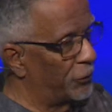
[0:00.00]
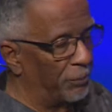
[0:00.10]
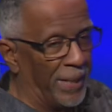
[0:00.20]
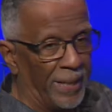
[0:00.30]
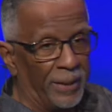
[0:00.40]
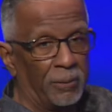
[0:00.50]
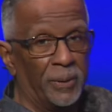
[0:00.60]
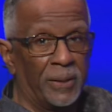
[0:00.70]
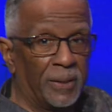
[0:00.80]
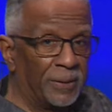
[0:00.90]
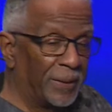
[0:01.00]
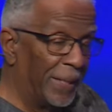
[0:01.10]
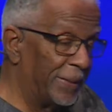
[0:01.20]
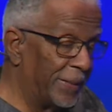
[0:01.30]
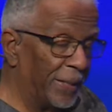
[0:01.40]
traumatic because
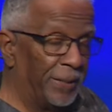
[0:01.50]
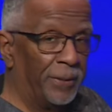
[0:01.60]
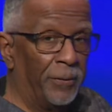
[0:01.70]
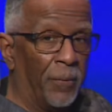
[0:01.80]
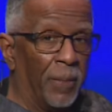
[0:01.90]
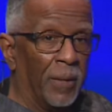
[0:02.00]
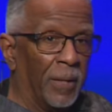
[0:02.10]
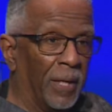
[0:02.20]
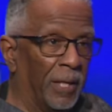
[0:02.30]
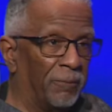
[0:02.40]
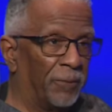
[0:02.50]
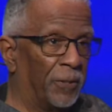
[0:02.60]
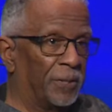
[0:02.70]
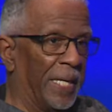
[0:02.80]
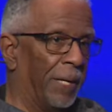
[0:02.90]
I tell you,
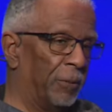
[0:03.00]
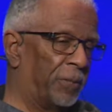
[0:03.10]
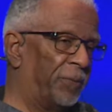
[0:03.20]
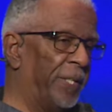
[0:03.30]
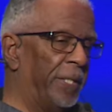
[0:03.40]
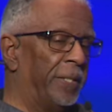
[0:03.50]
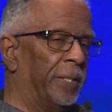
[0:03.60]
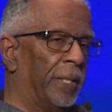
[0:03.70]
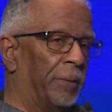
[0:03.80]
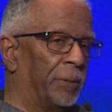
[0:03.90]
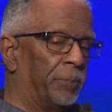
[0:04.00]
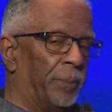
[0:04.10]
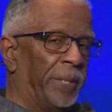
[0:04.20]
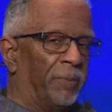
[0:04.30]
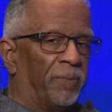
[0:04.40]
first I was
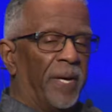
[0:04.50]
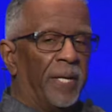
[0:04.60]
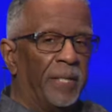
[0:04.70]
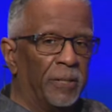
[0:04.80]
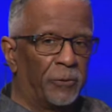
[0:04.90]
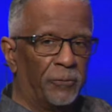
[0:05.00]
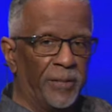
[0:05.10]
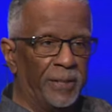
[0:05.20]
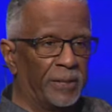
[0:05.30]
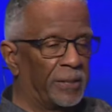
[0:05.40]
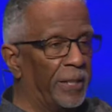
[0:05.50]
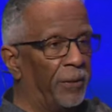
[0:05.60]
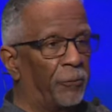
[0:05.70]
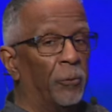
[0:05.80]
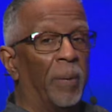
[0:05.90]
being fed
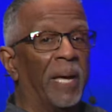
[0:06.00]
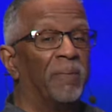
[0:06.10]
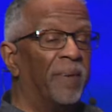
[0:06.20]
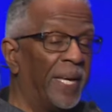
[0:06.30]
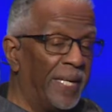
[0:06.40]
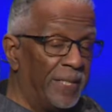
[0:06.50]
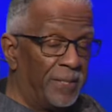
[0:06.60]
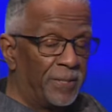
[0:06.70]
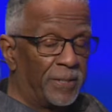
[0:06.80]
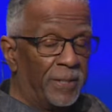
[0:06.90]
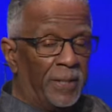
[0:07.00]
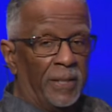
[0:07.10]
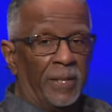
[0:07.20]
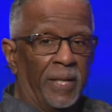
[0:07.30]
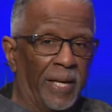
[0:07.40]
intravenously through my veins,
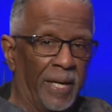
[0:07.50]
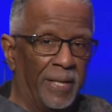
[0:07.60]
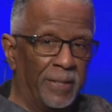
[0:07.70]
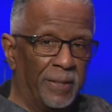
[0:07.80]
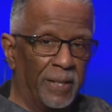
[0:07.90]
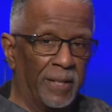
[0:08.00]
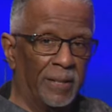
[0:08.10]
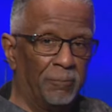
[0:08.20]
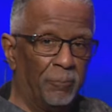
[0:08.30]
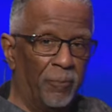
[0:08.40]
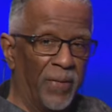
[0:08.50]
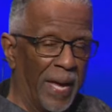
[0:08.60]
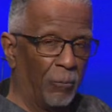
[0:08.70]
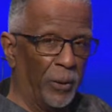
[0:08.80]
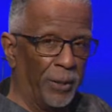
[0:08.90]
and
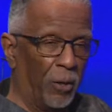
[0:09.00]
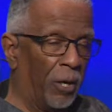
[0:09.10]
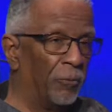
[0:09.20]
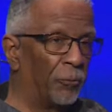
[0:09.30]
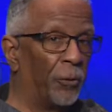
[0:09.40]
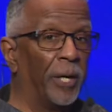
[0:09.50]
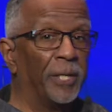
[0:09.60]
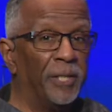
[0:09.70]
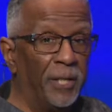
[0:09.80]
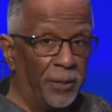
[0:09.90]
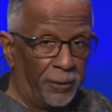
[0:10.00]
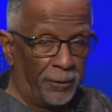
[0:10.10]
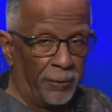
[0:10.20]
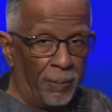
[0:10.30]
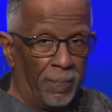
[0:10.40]
that went on for a year.
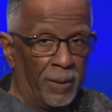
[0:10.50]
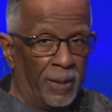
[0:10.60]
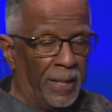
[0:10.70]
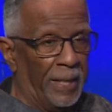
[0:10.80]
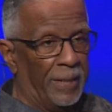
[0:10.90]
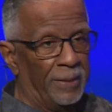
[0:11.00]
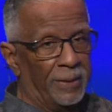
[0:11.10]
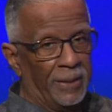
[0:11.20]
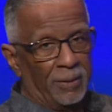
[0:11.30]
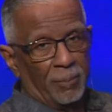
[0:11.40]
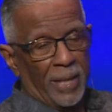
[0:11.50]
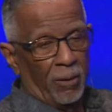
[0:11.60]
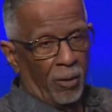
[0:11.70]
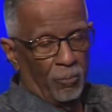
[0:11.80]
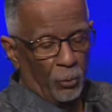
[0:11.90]
And my
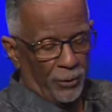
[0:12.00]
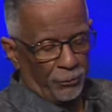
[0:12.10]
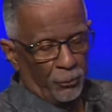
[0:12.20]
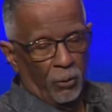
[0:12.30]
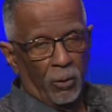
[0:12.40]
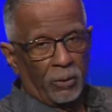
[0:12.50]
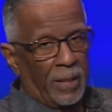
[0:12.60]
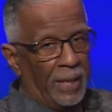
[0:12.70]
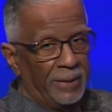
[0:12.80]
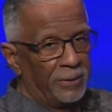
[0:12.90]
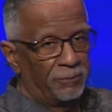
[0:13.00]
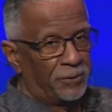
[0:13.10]
arm went through all kinds of